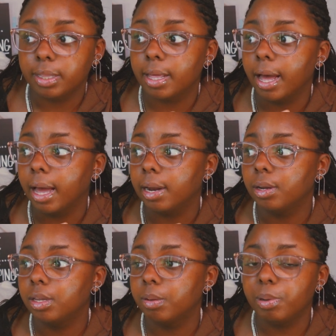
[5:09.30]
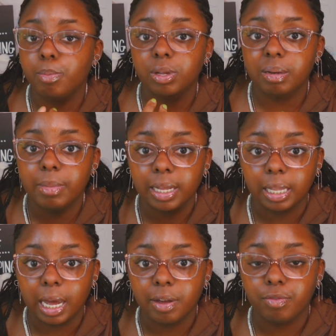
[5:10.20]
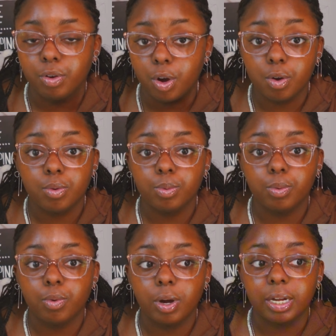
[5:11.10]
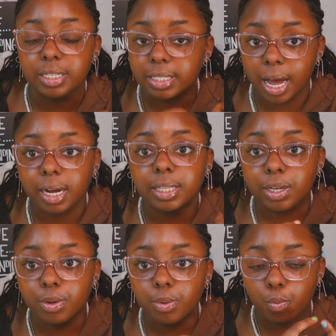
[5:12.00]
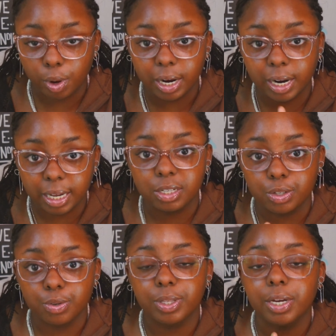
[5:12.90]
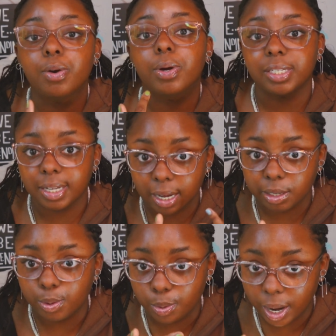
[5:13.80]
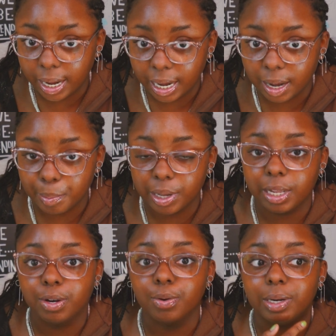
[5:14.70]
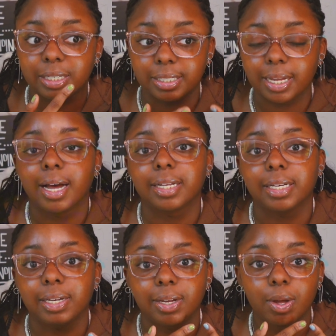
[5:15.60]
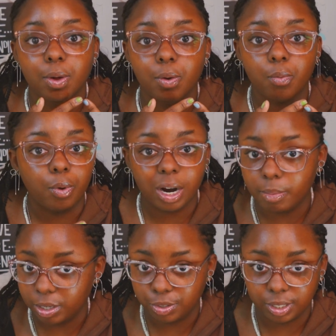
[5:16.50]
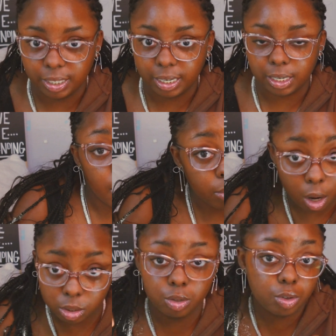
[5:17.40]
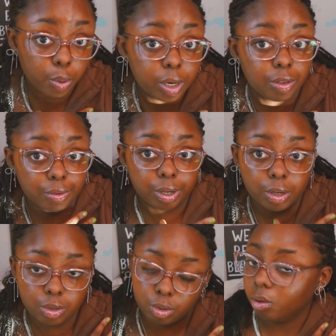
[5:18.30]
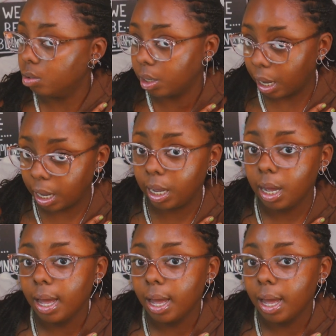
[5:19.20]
that the people in my life know exactly what I like to do, and they know exactly who I am, and they know exactly what I'm interested in. I'm also 23 years old, okay?